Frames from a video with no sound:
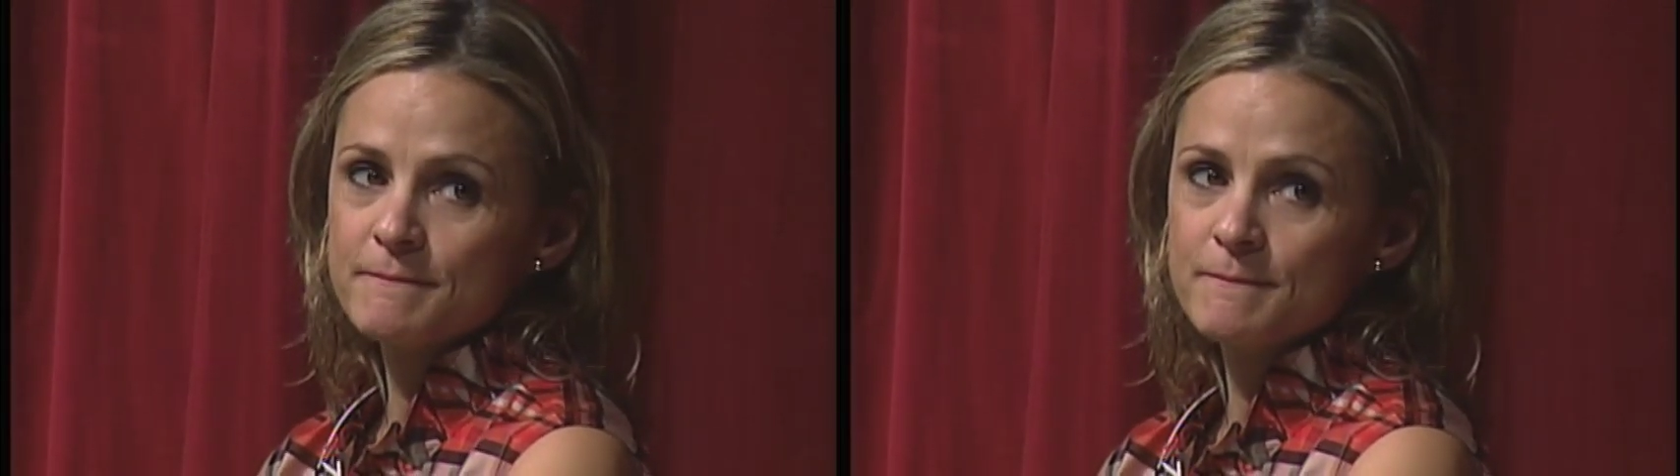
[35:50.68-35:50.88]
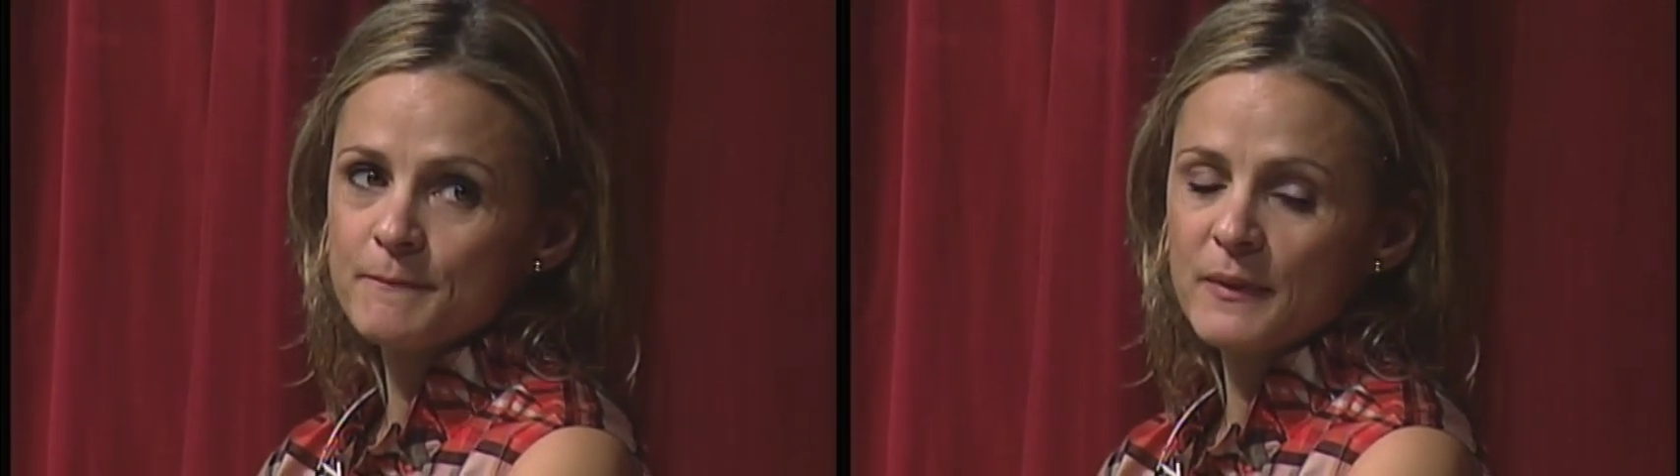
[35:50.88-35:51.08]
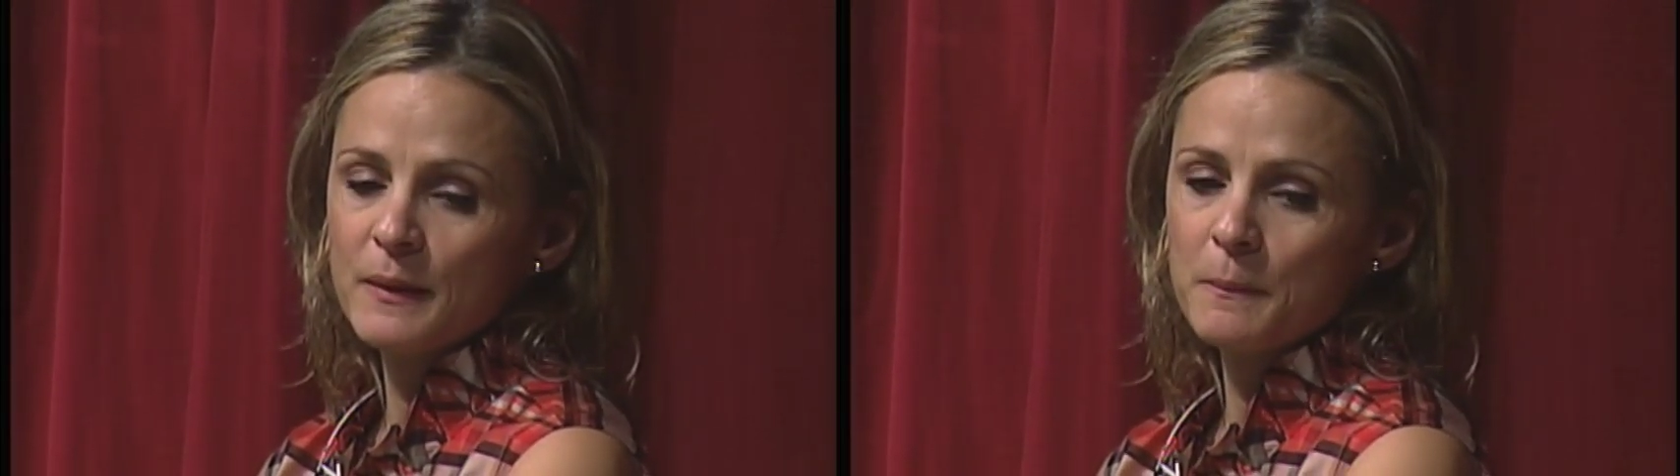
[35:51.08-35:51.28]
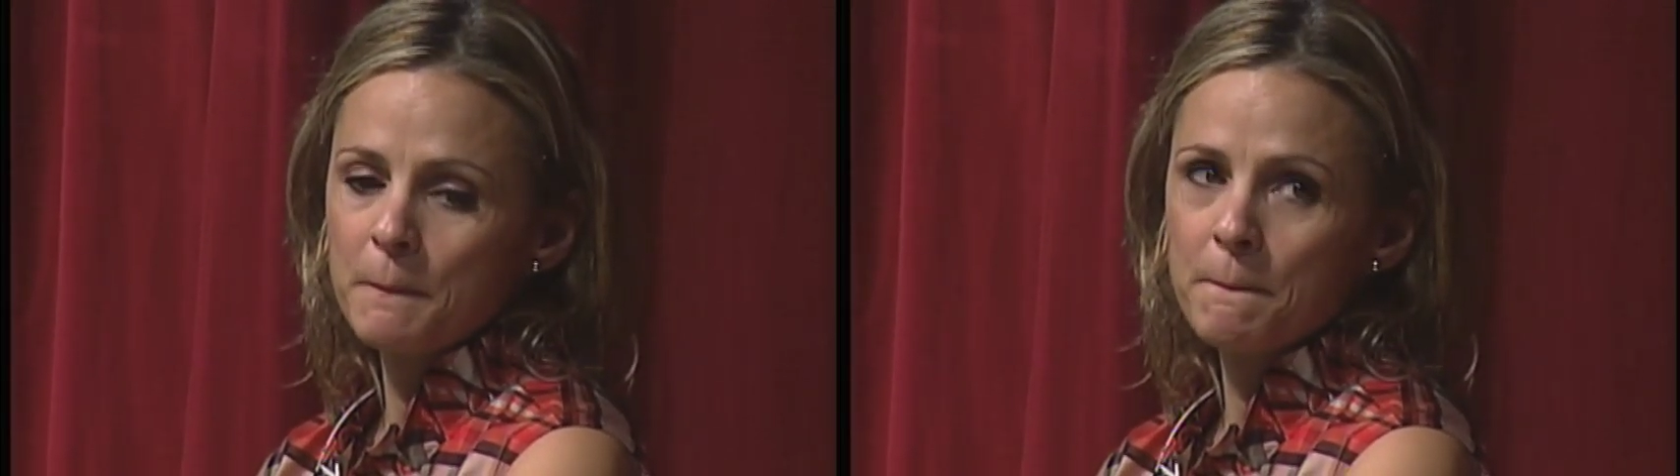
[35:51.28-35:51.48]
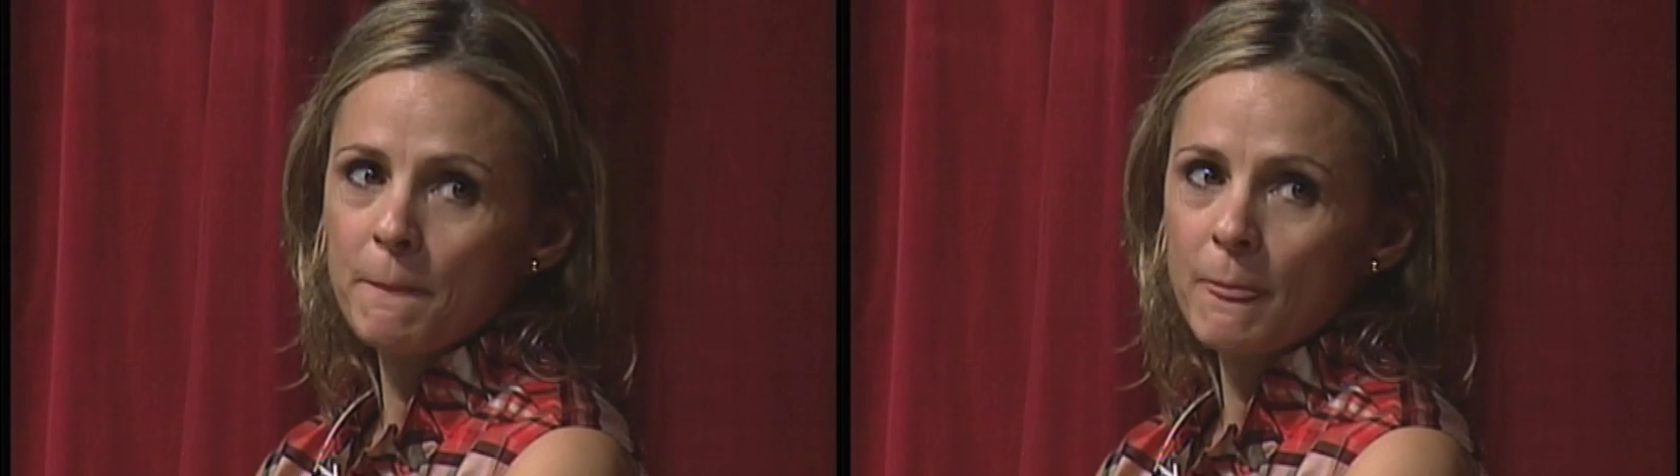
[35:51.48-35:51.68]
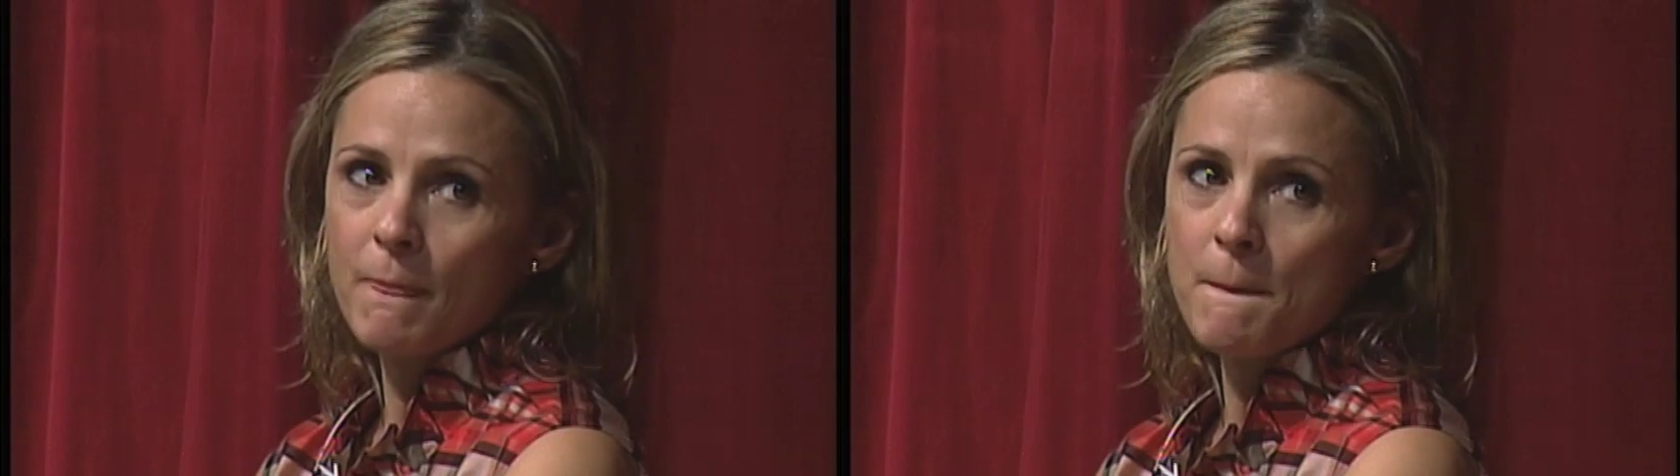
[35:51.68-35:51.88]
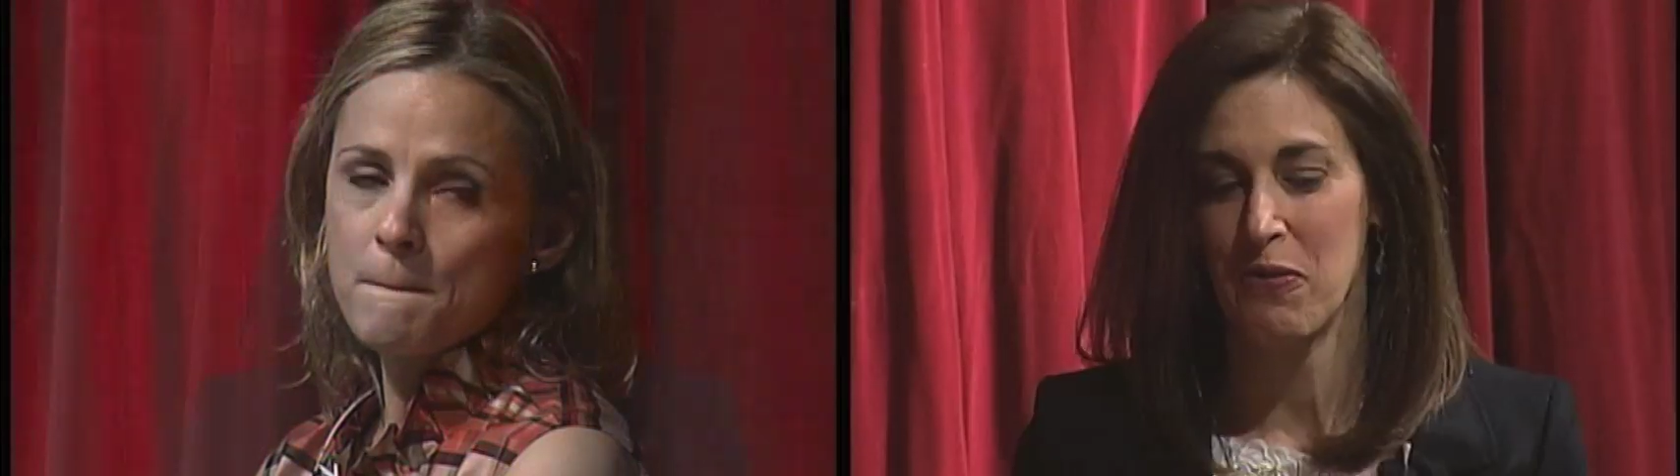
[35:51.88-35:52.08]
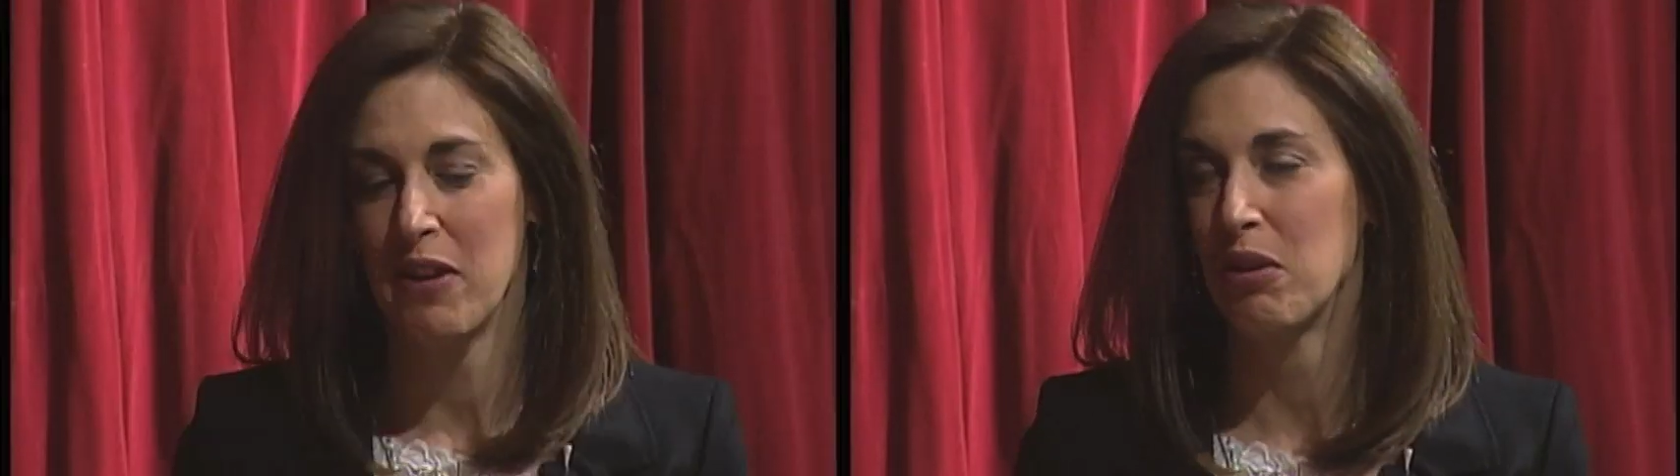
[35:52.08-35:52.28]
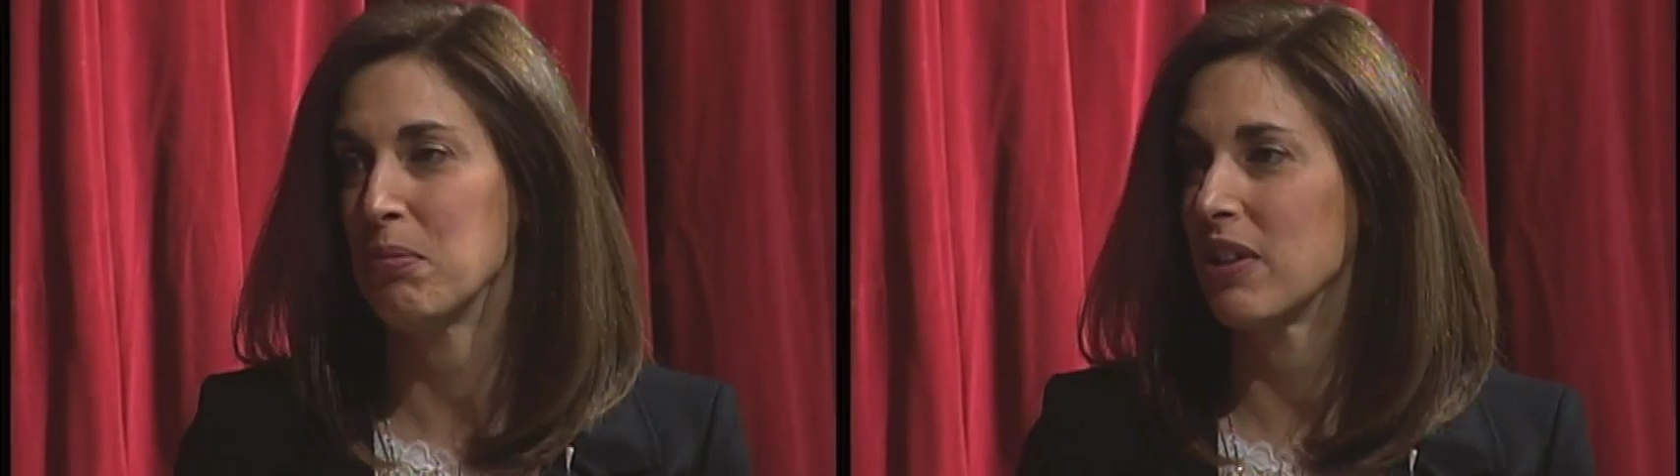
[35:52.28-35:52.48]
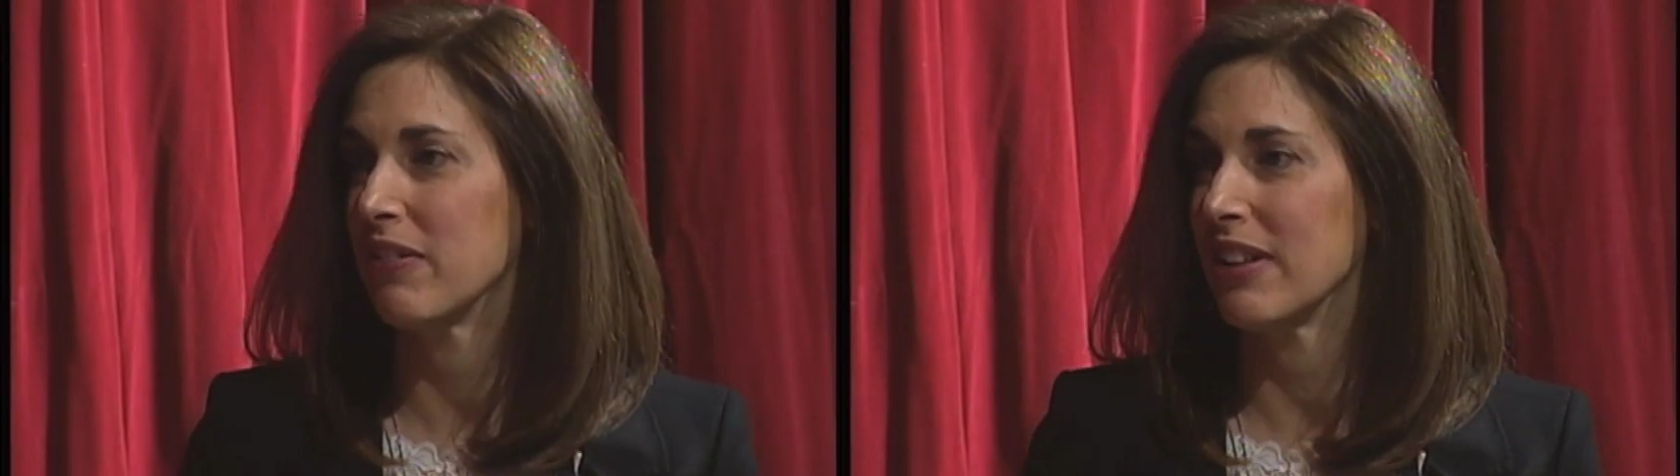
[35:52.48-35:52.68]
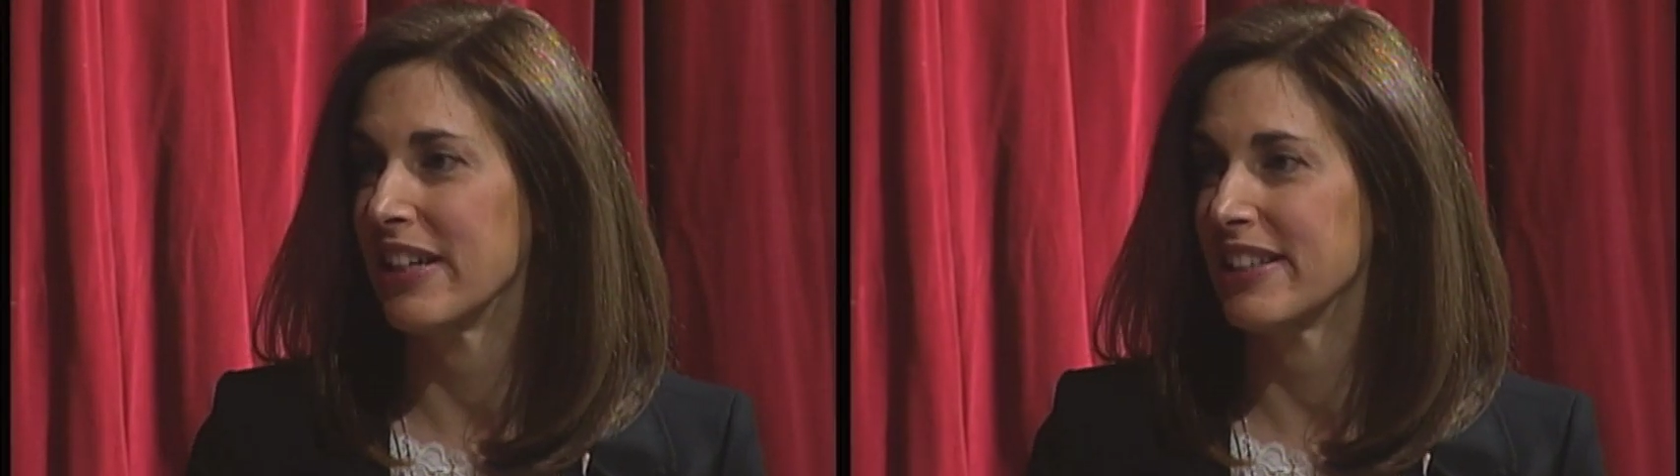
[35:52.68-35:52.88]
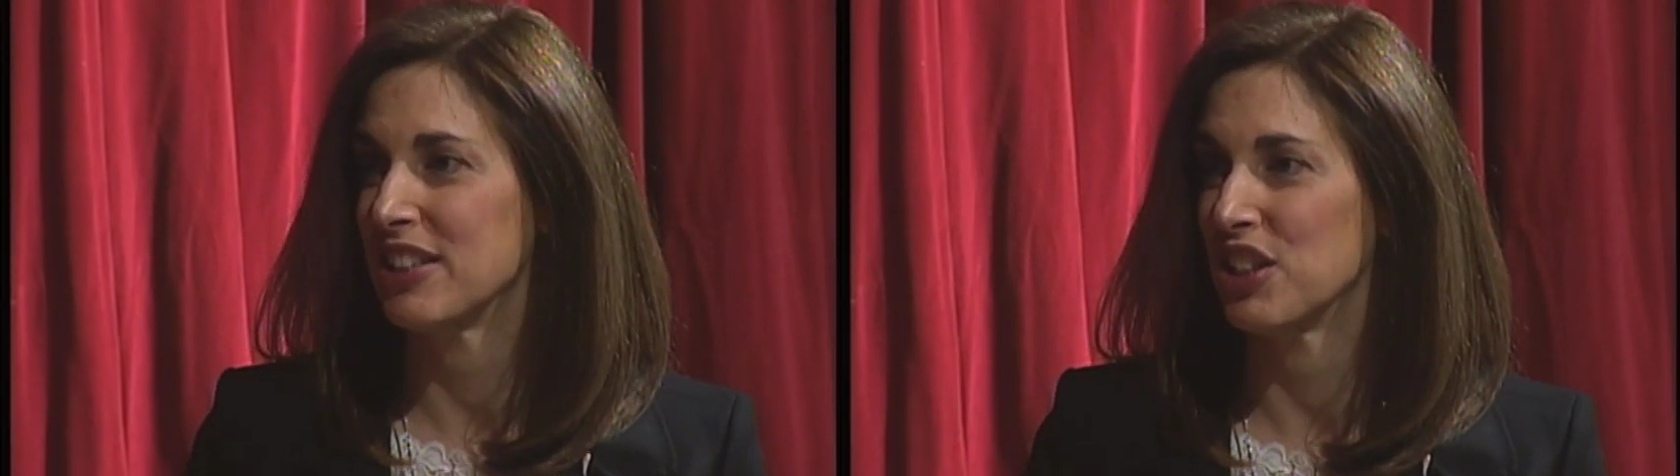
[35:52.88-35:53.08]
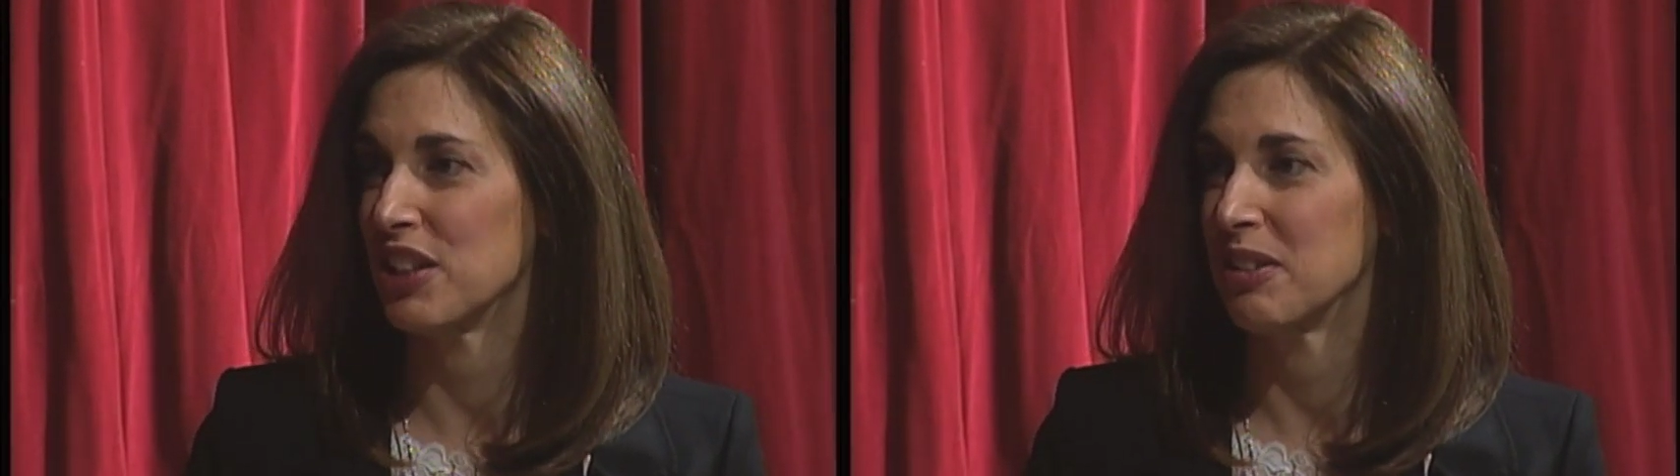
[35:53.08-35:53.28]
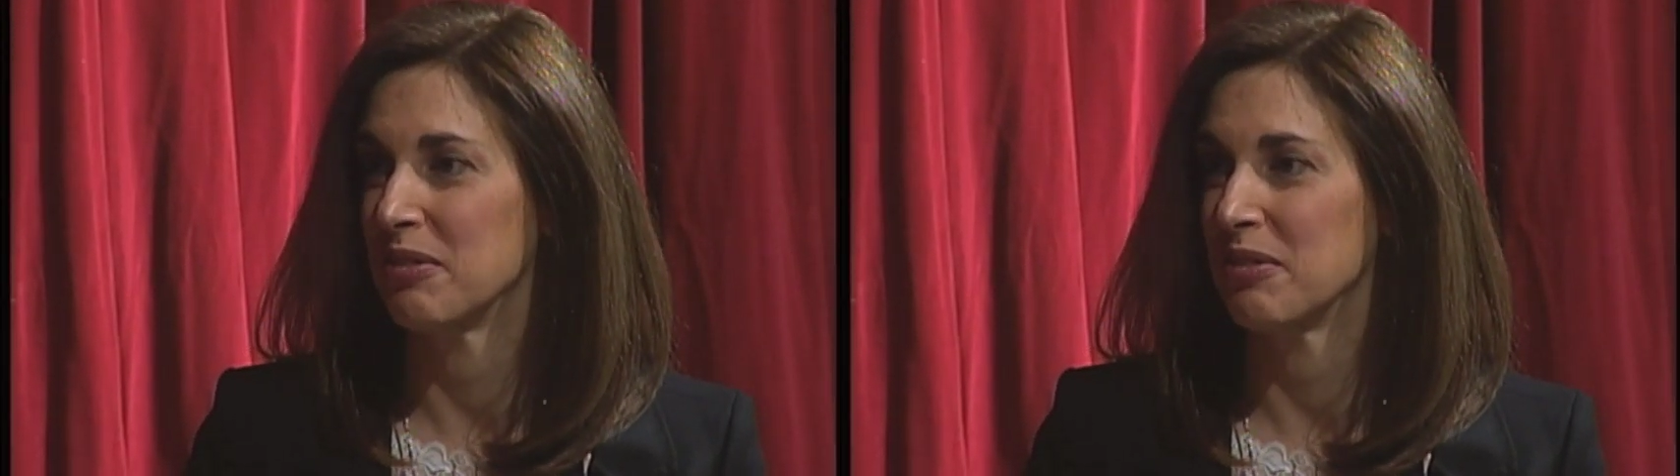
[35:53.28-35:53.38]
What's your favorite book of the last year?